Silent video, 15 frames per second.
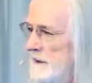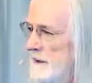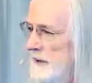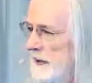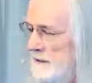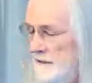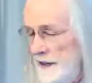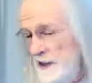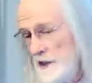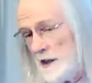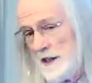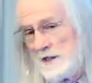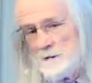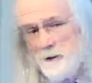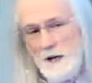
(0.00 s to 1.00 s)
And facial
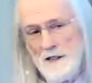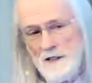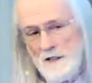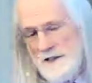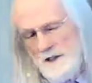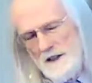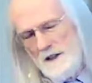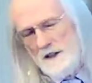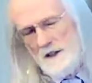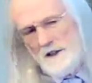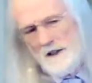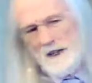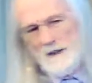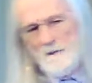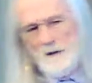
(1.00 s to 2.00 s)
expressions, you know, you
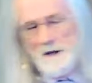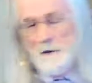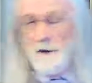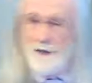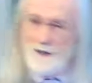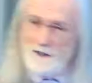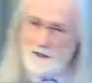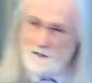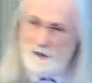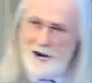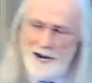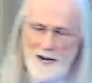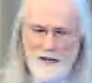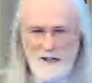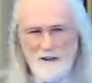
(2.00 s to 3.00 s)
think about, well, the
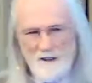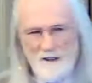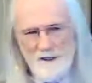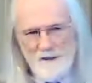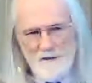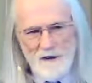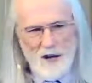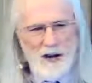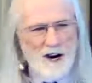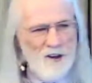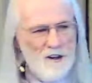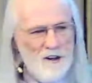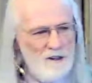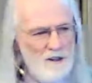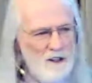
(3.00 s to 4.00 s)
smile and then the frown
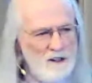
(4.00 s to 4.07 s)
and then